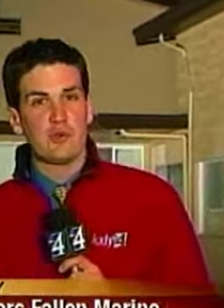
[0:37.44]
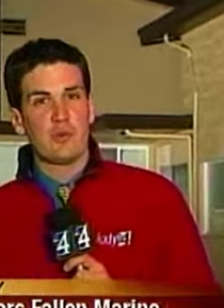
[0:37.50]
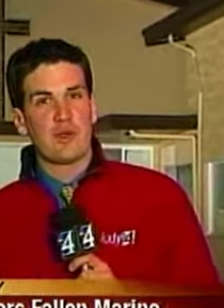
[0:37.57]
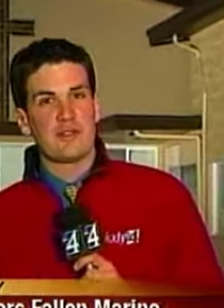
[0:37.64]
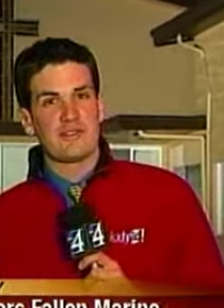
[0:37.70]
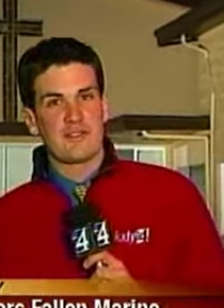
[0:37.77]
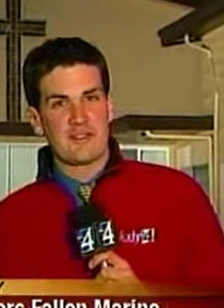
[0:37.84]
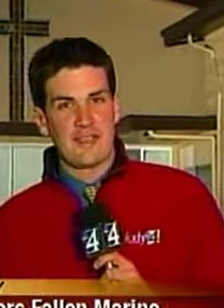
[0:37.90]

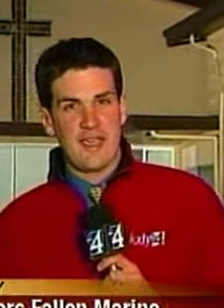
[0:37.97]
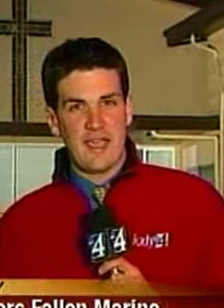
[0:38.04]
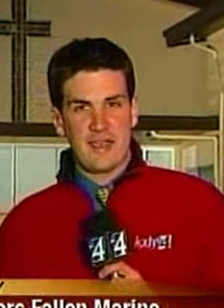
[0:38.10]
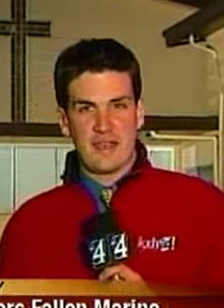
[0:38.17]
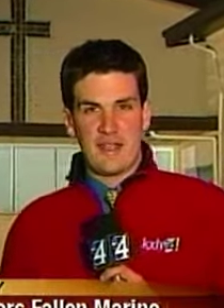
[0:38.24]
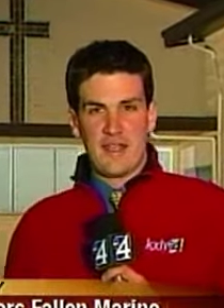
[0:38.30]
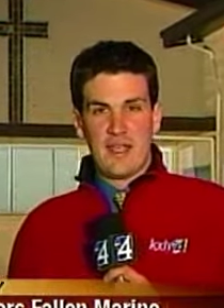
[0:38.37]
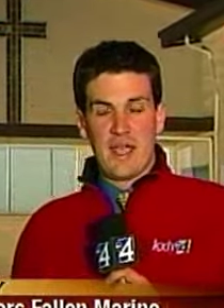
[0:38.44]
once
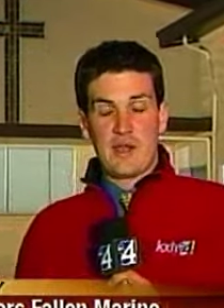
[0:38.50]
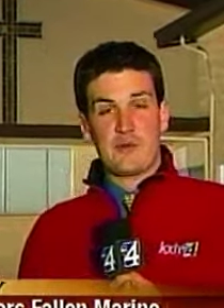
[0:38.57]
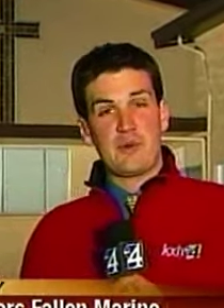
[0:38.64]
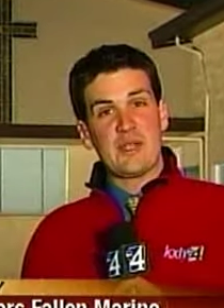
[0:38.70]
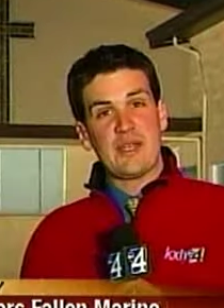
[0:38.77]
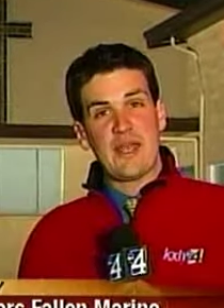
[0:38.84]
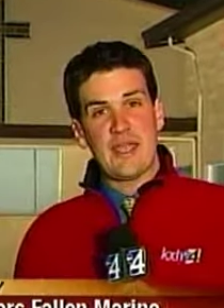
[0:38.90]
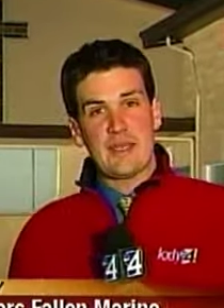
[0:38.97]
again and
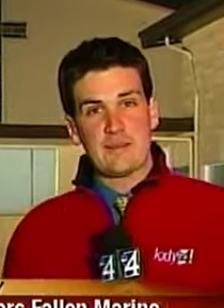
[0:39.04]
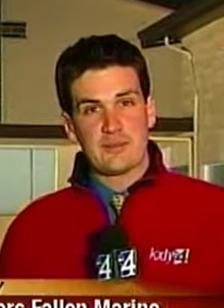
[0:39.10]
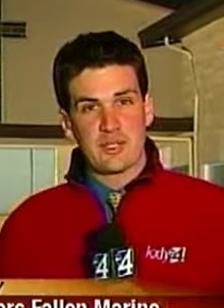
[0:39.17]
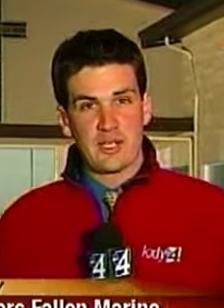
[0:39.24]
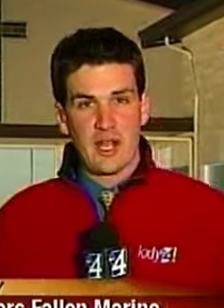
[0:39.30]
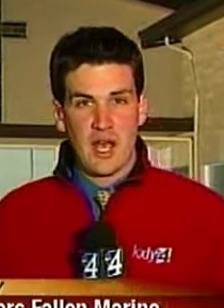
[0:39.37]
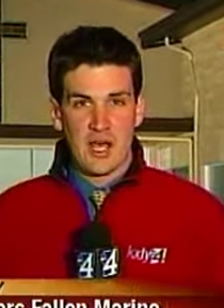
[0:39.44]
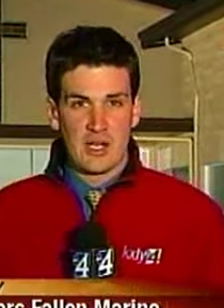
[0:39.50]
renamed
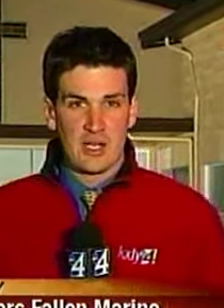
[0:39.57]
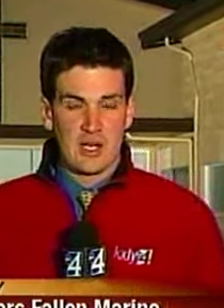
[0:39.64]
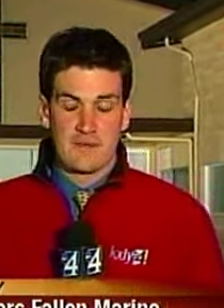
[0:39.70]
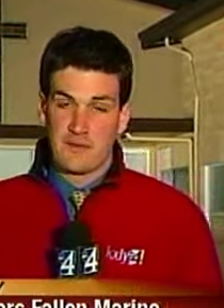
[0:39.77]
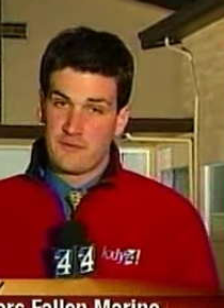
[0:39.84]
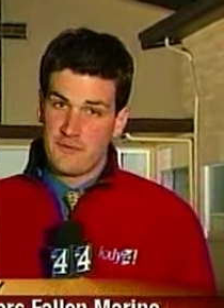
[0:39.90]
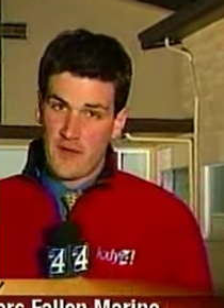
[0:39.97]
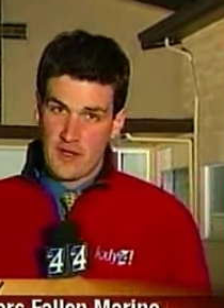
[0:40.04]
in honor
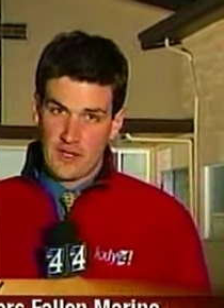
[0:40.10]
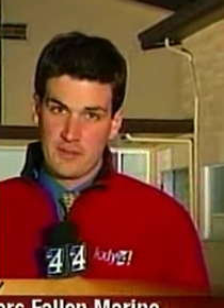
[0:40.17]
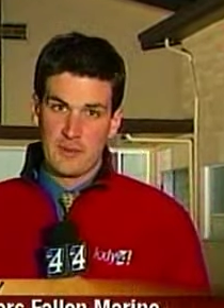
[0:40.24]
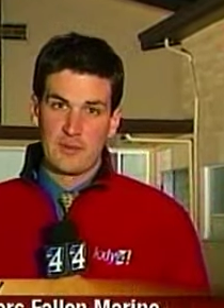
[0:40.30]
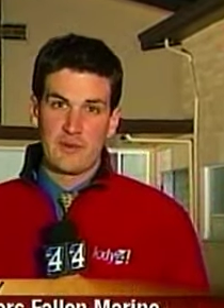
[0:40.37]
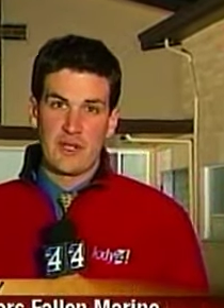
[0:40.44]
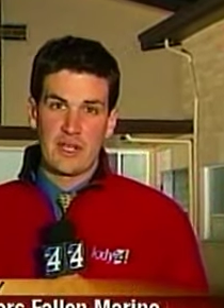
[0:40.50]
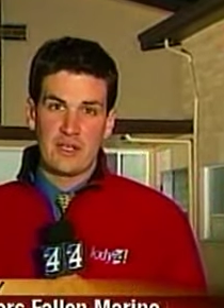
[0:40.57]
of a fallen
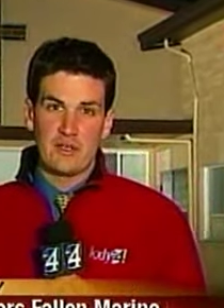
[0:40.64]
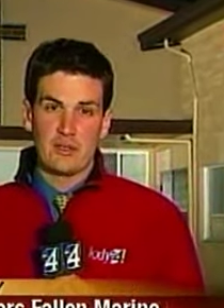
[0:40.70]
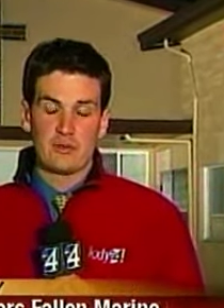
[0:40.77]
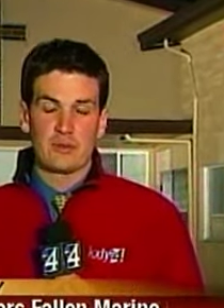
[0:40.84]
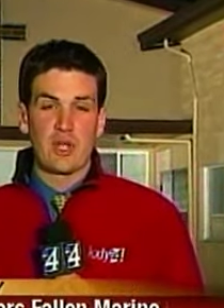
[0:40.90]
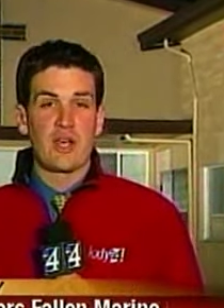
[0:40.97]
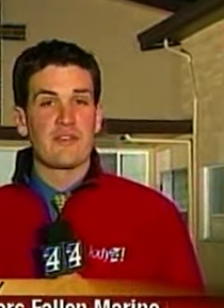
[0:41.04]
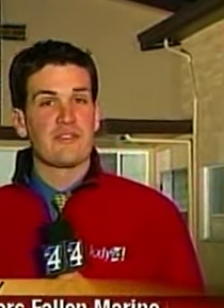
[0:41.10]
Marine
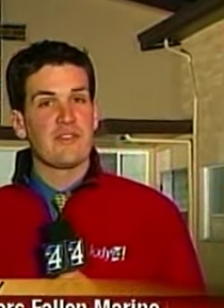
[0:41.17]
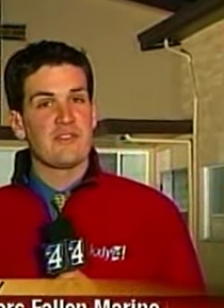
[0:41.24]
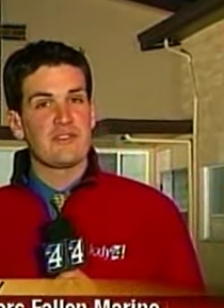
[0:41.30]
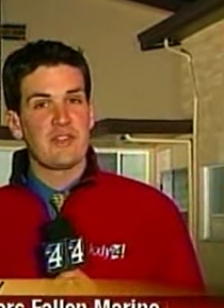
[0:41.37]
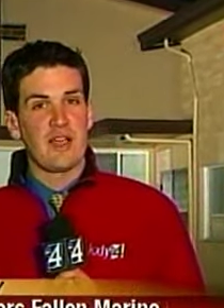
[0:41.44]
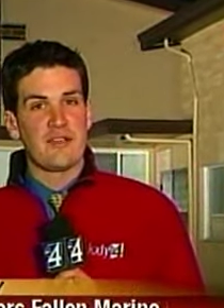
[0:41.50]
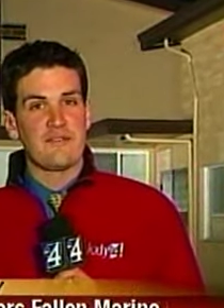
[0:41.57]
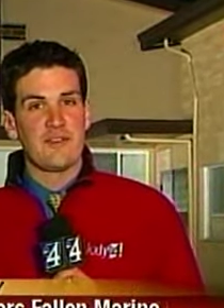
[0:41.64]
who lost
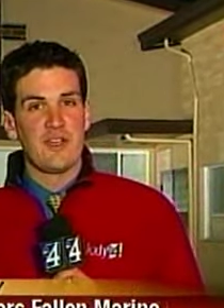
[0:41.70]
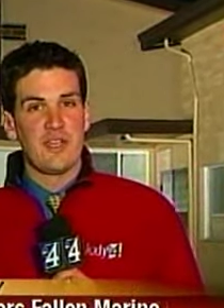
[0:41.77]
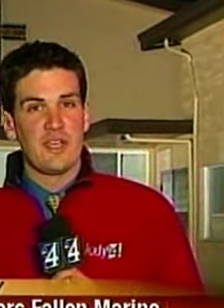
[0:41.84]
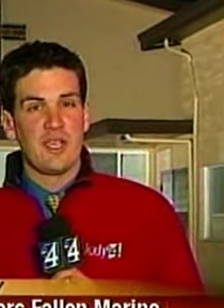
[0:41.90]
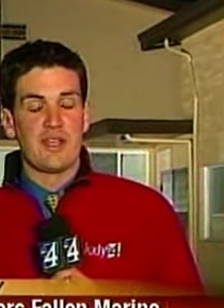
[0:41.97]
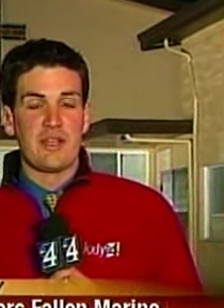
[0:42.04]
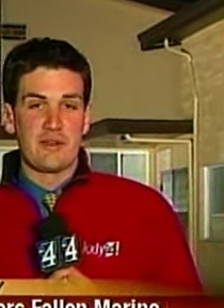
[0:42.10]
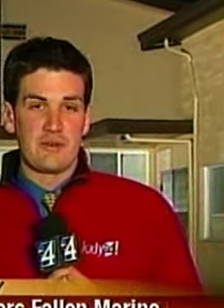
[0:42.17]
his life in